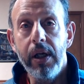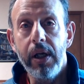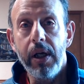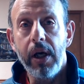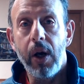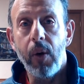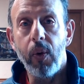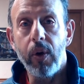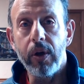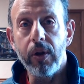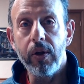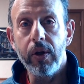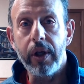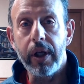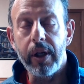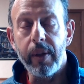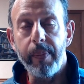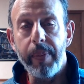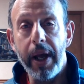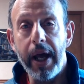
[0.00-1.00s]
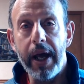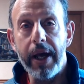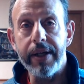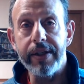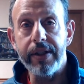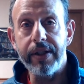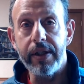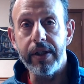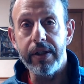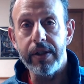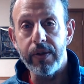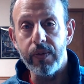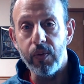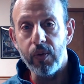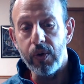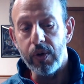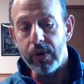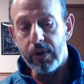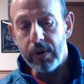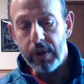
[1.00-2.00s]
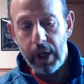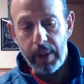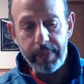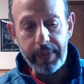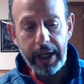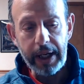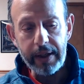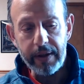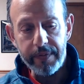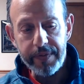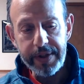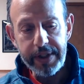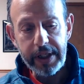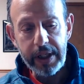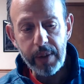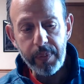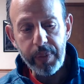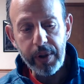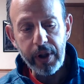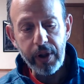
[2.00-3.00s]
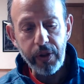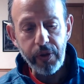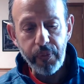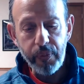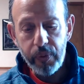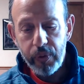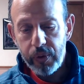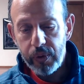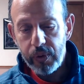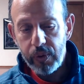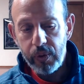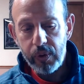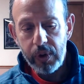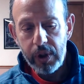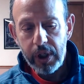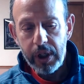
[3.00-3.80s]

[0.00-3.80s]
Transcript: I want to look at a passage where I'm kind of skipping through